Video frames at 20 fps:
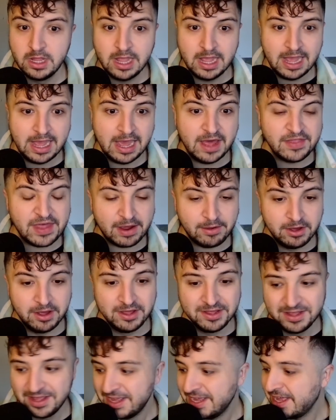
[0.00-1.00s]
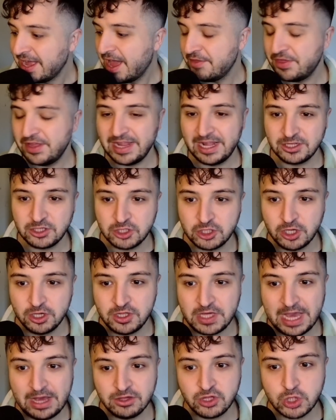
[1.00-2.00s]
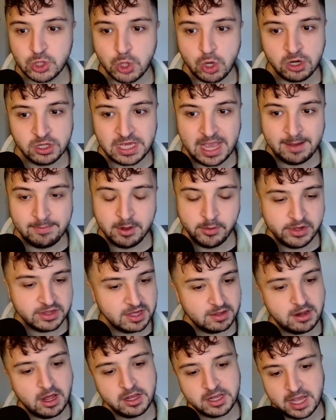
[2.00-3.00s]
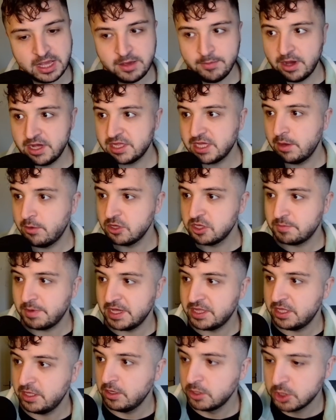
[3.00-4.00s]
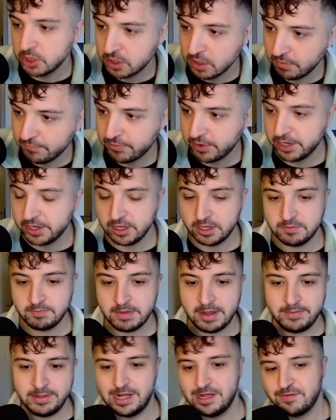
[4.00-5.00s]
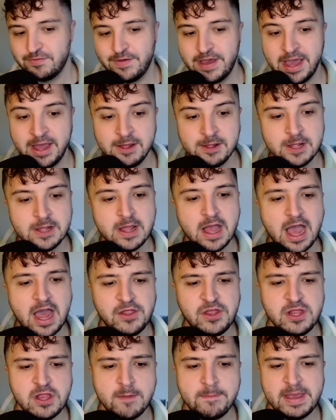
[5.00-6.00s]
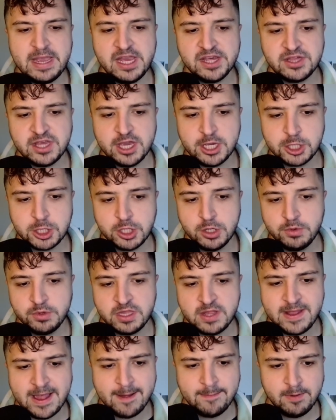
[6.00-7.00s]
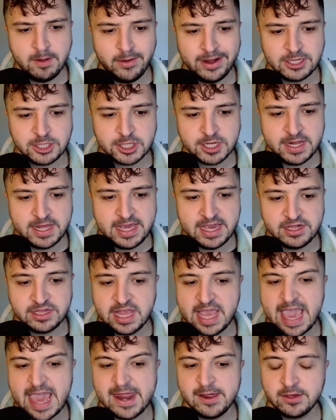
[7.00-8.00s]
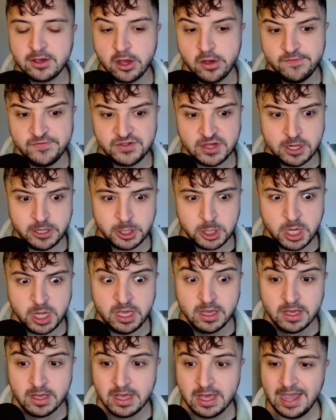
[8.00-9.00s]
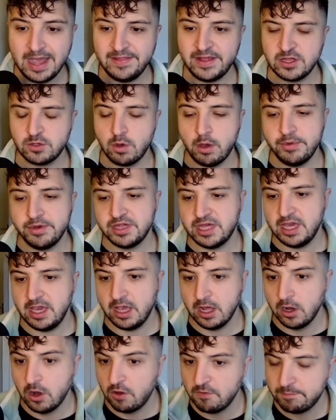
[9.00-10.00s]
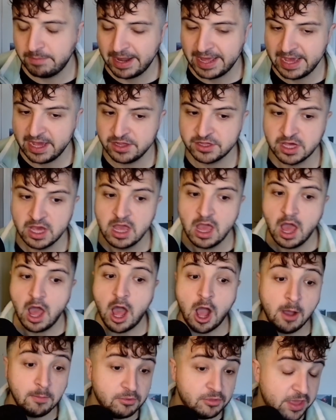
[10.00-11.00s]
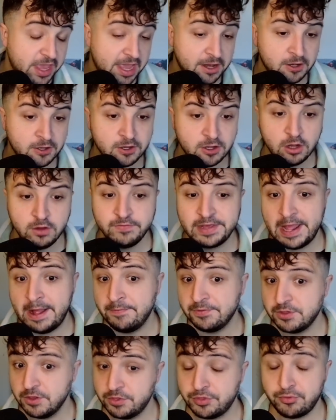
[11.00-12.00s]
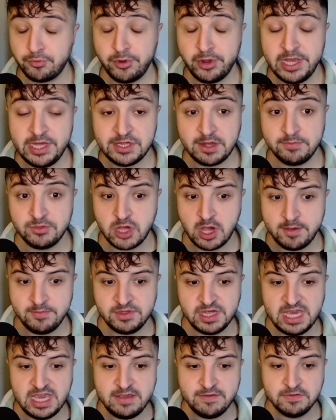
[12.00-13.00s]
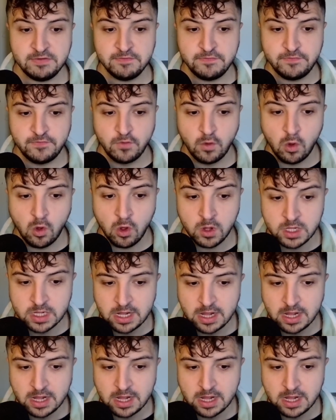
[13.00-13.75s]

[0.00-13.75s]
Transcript: I think that just shows you how strong Diablo is. And okay, you might say, well, Specie, you're just not very good. Maybe that's fair. I think the biggest issue with Diablo actually is the Hidden Cove synergy, and that's why we're seeing a lot of players up the Hidden Cove count to 3, sometimes even 4.